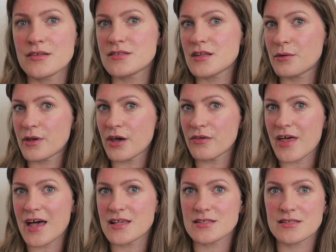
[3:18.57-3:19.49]
So there we go,
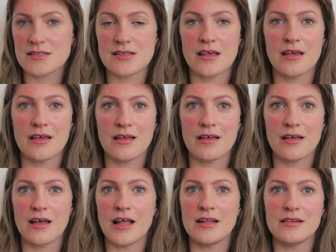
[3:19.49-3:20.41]
that's
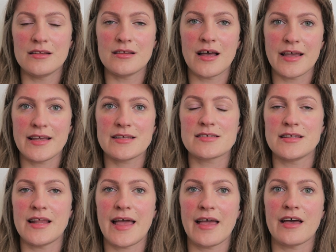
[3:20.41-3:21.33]
a light
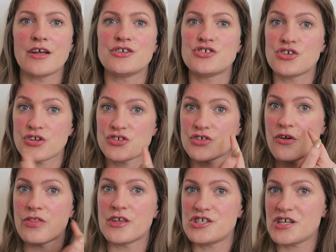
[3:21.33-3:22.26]
layer just
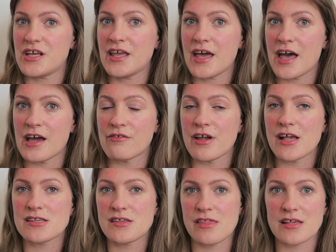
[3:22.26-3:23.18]
on the cheek
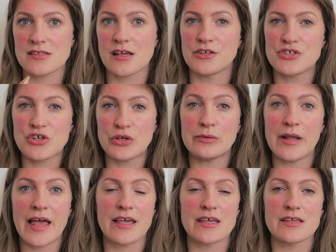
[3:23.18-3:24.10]
area, so that's kind of 2
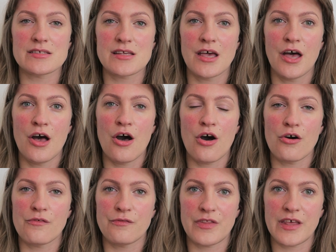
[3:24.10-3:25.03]
layers
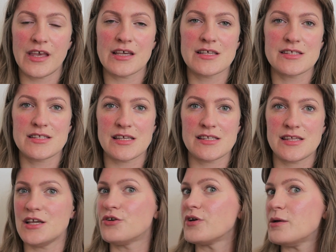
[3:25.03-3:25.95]
of the
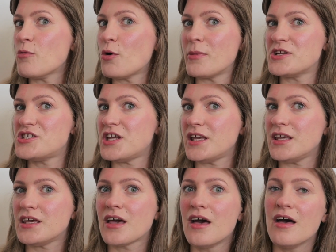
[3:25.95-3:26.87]
CC cream on my
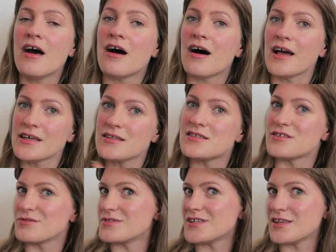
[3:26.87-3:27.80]
cheek. I can
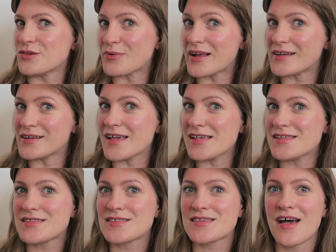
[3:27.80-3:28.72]
still see the
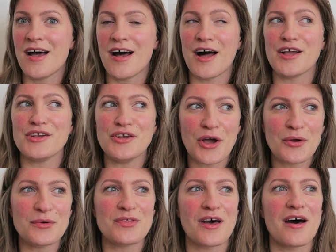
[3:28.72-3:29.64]
redness. I
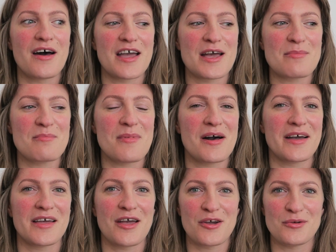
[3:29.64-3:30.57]
know that I am
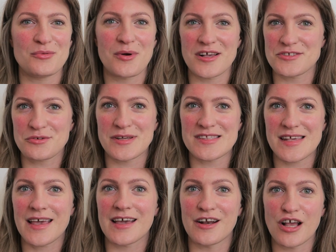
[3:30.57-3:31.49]
my own worst
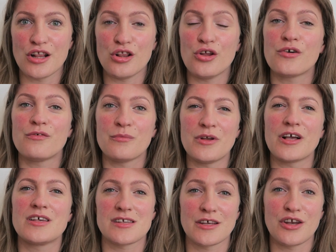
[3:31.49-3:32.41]
critic, and I look,
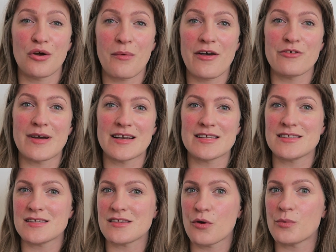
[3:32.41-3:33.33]
because I know where the redness
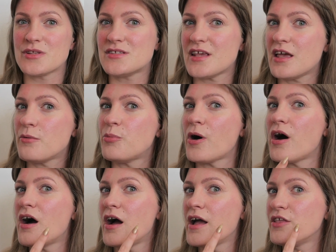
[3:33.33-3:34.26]
is, I would see it, but
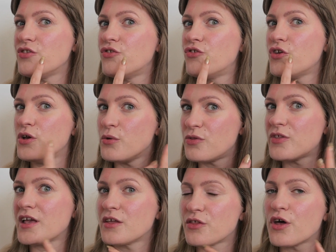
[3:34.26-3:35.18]
I do
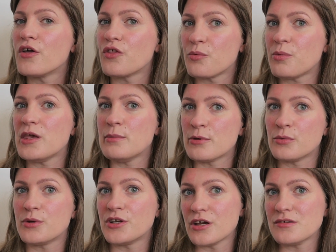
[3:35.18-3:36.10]
think that other
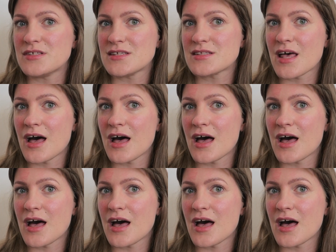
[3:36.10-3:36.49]
people would notice